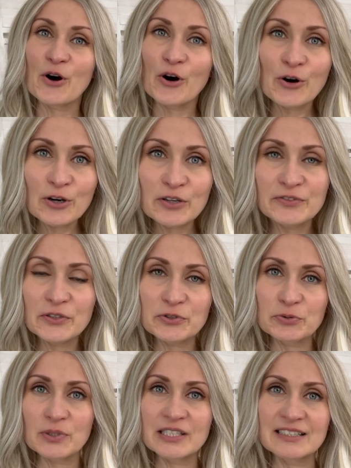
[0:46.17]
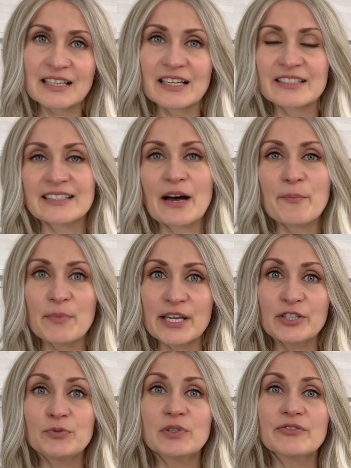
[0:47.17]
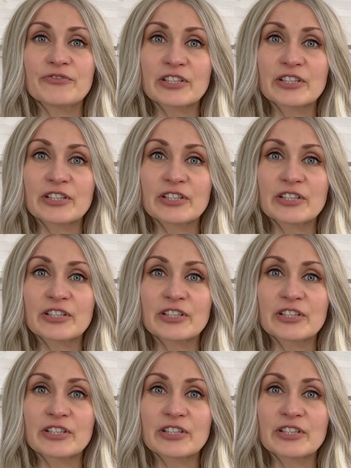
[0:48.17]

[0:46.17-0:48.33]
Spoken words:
all of those wigs, guys, are made with